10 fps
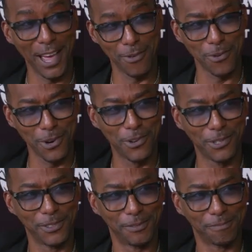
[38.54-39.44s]
have a rule.
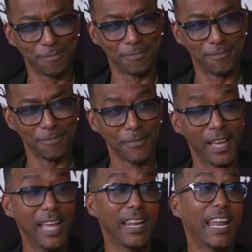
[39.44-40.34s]

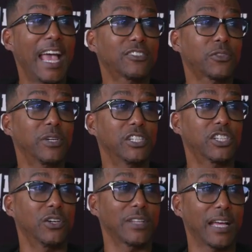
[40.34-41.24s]
And the last 3
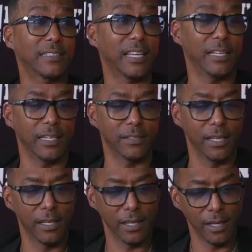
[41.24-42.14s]
shows, I can tell you this,
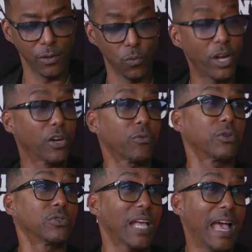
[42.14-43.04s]
one of the
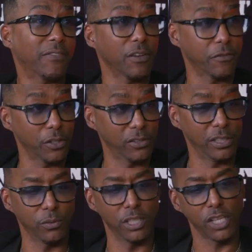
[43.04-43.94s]
rules after the first
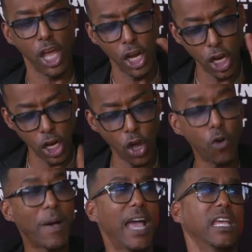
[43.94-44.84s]
season was
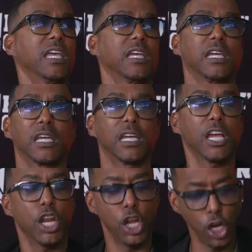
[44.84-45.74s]
nobody
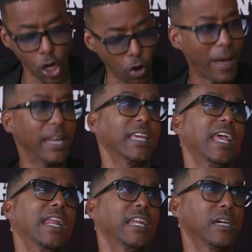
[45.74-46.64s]
can
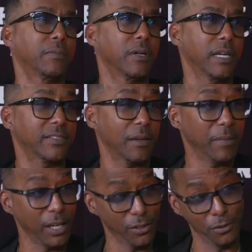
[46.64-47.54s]
ad lib except
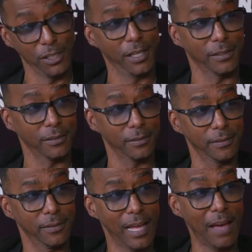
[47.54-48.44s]
Miguel Nunez.
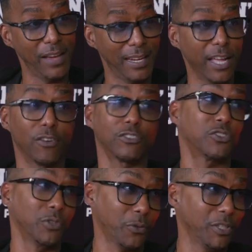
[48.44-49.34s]
I've had that on
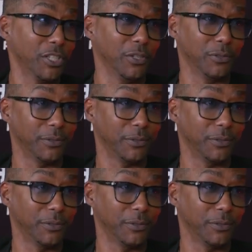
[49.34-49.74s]
2 or 3 shows.